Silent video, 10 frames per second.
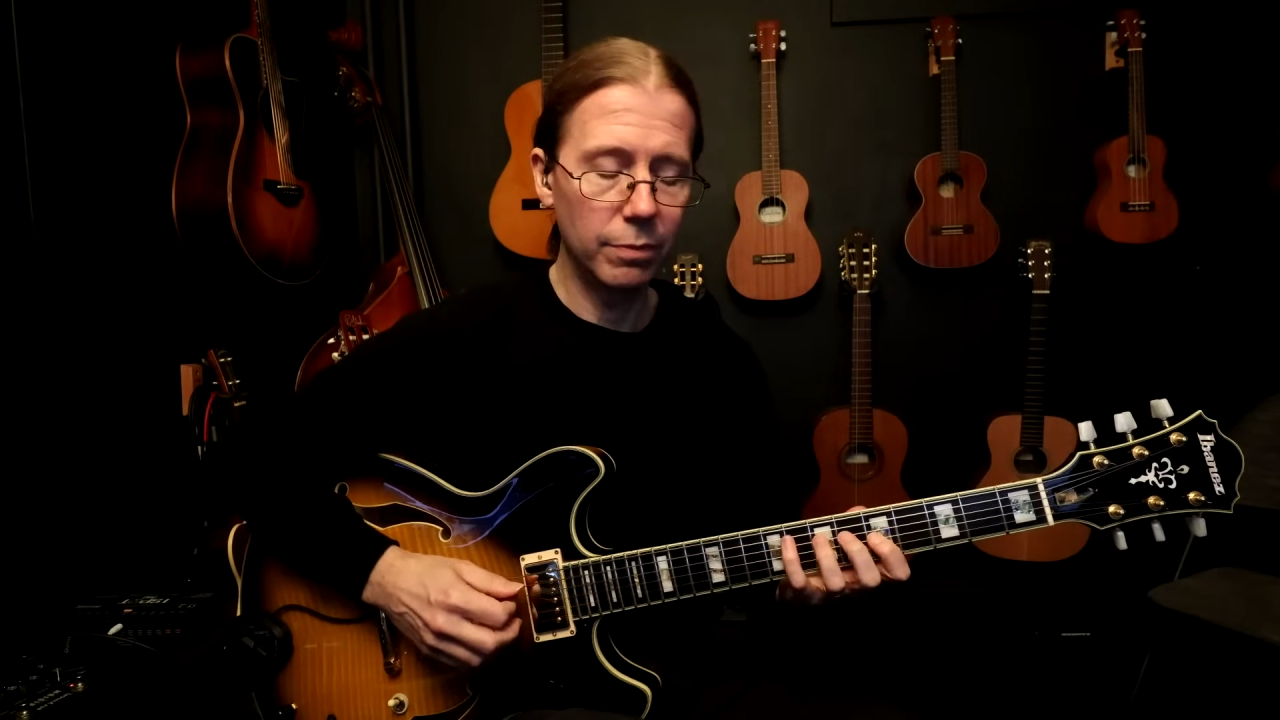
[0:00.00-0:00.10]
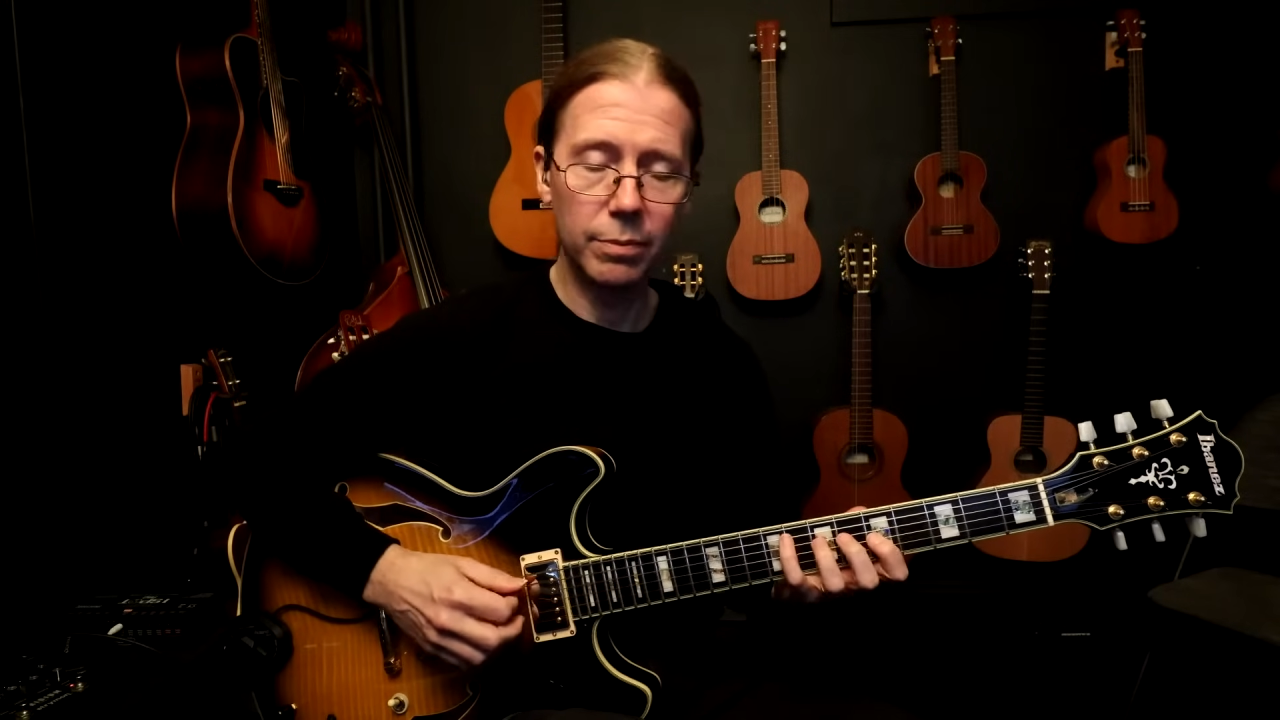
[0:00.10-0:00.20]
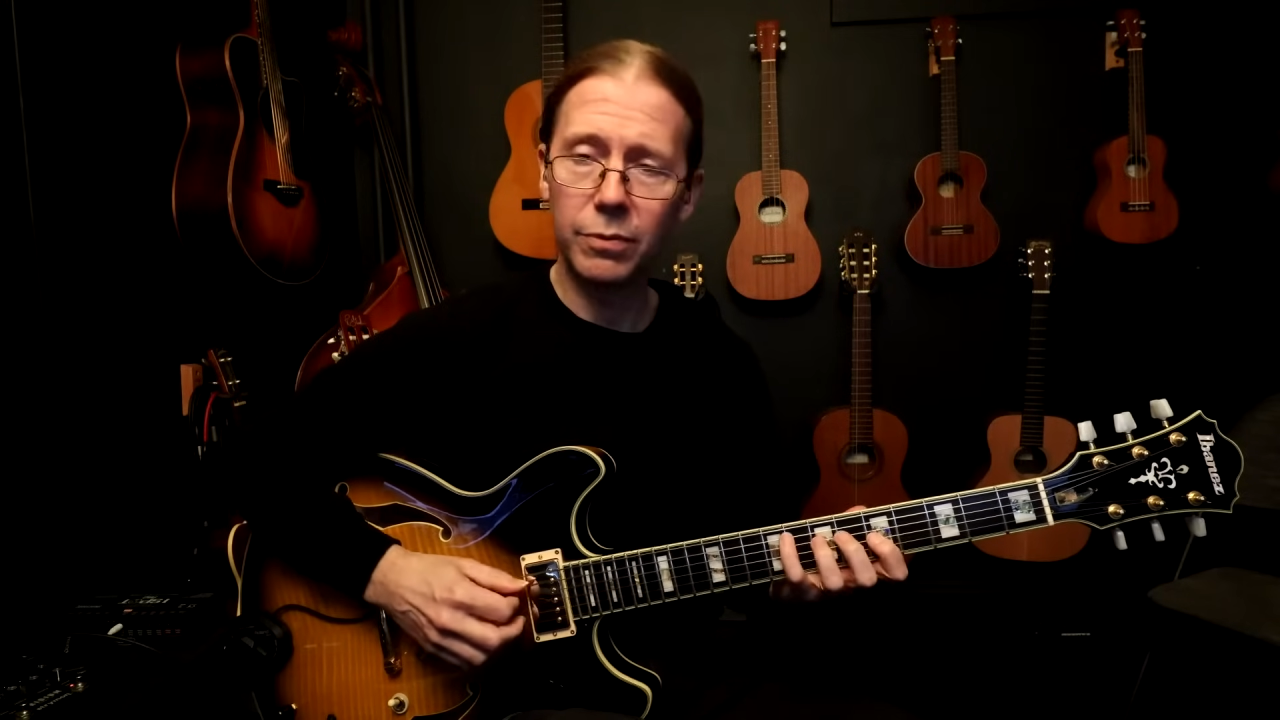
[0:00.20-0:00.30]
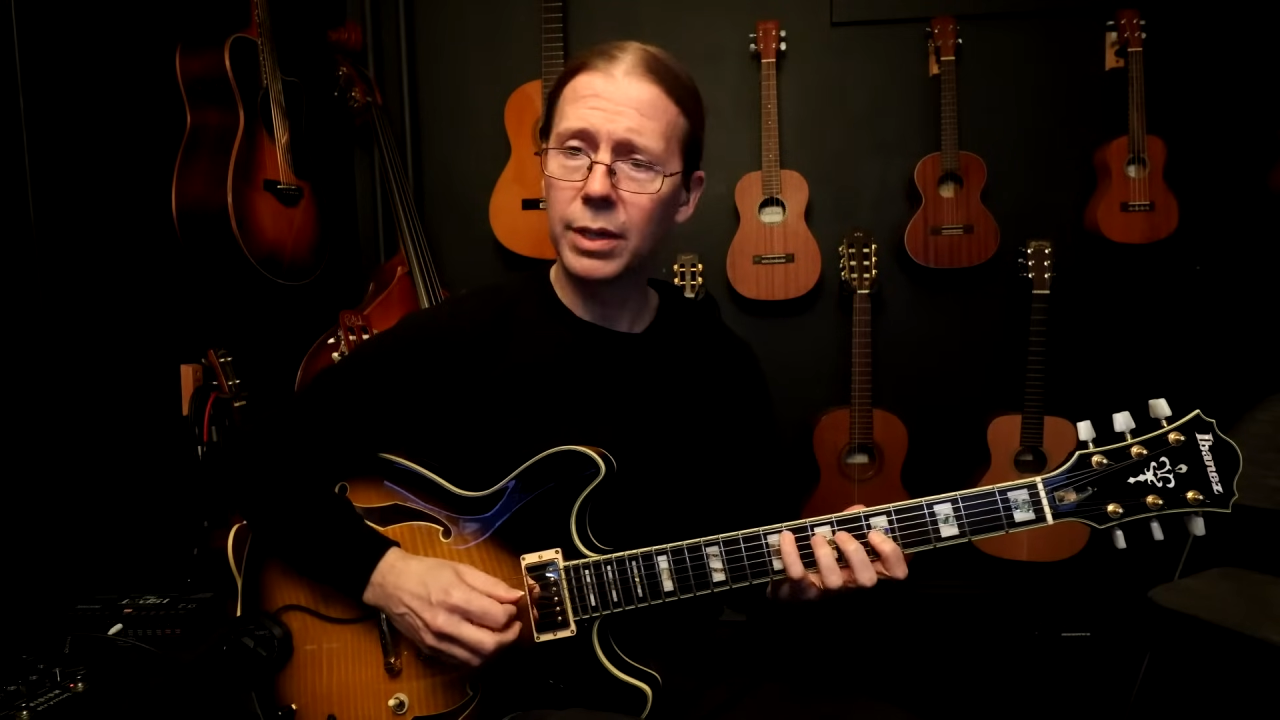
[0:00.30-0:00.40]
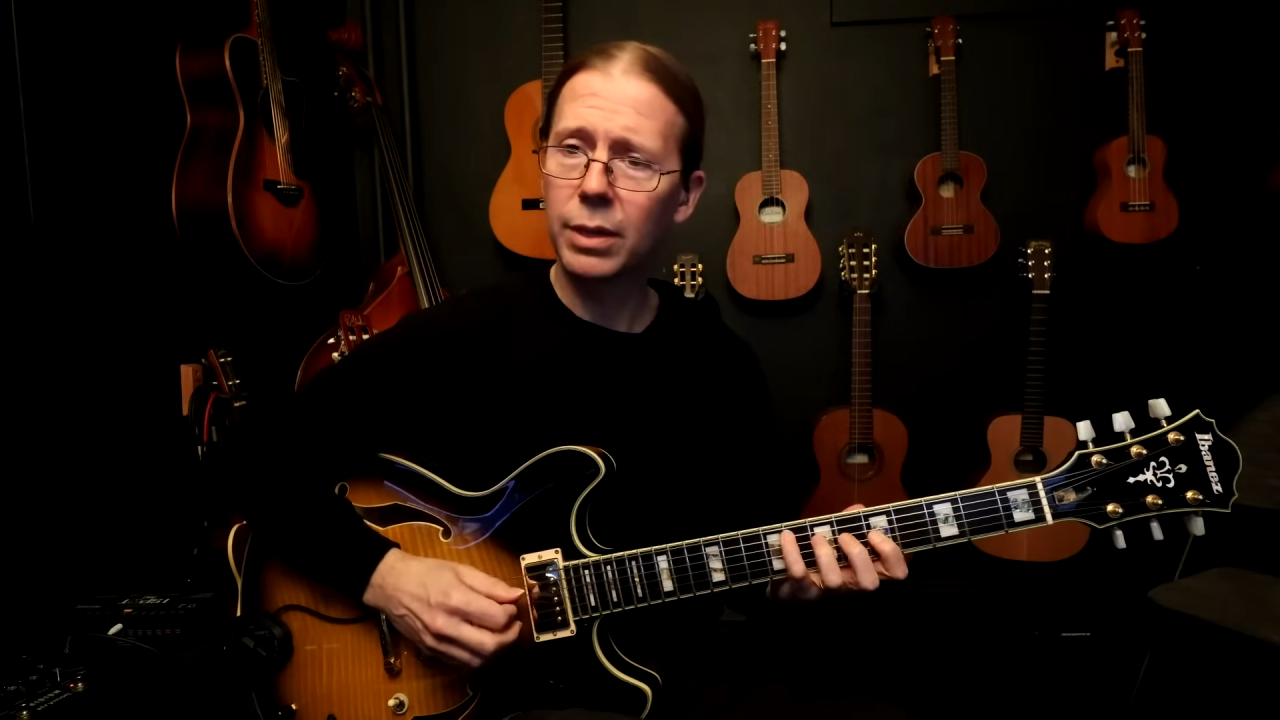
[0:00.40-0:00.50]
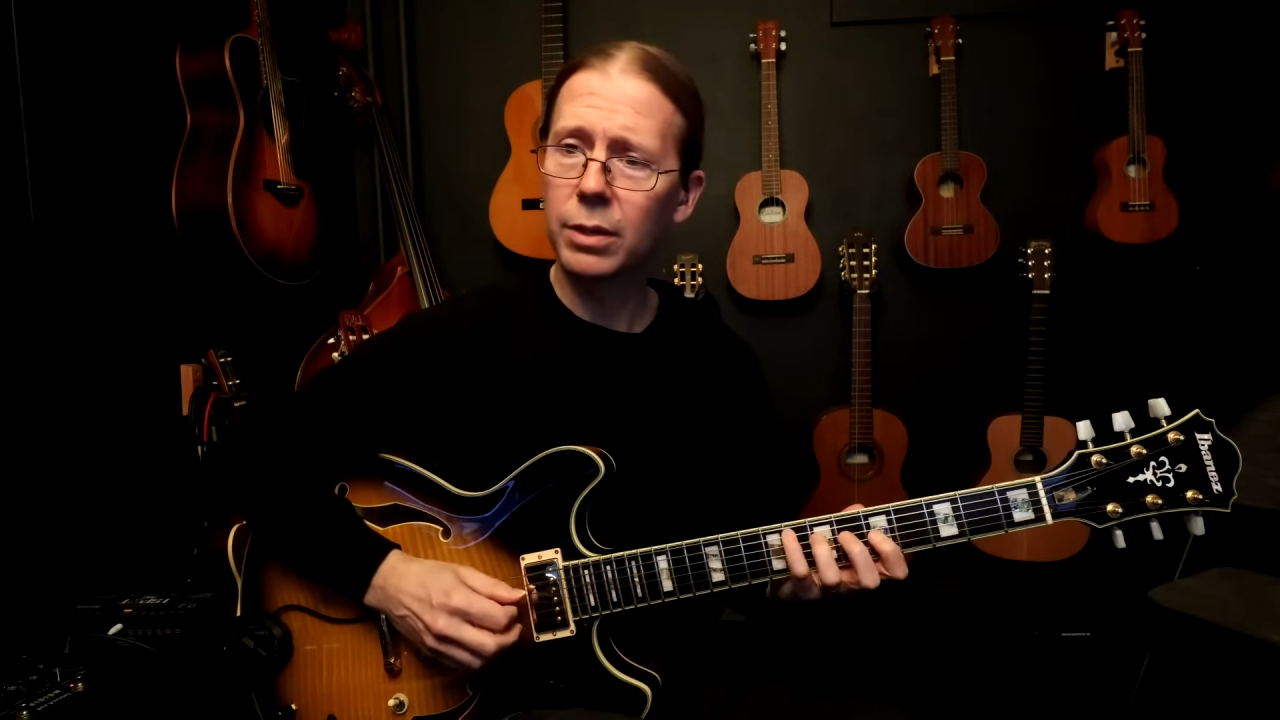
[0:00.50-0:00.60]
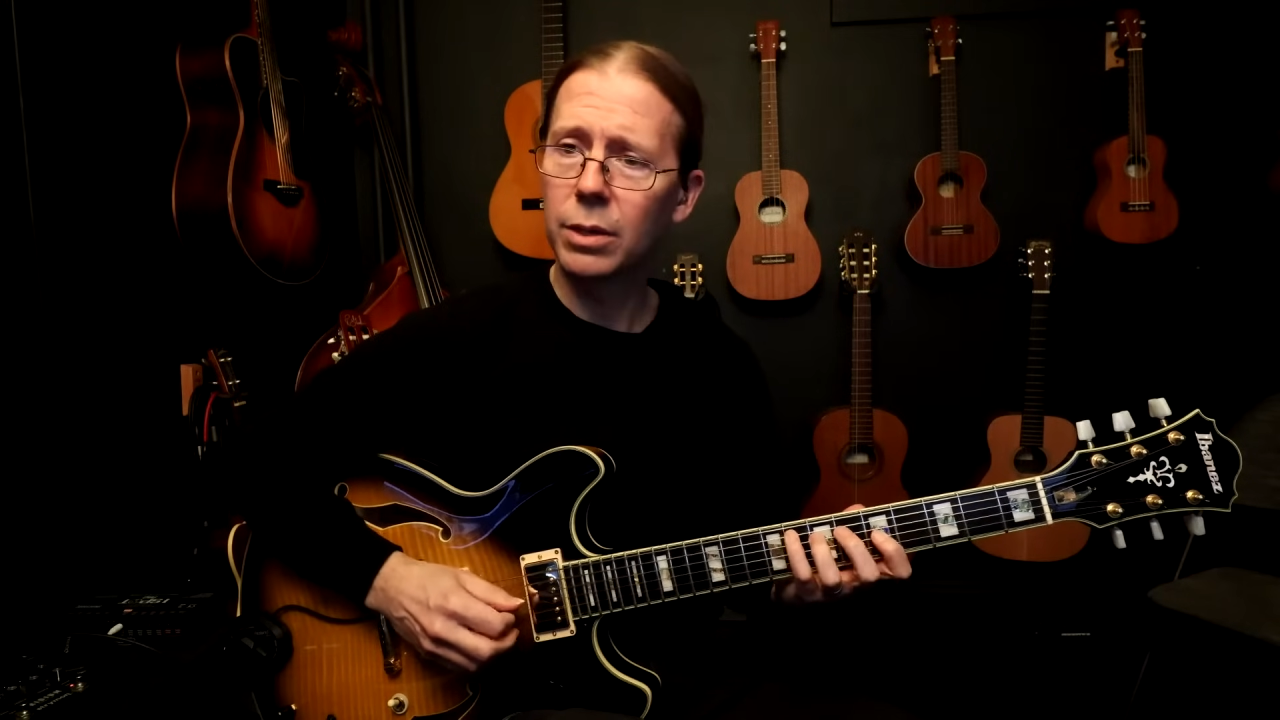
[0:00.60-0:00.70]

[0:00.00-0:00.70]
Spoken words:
fifth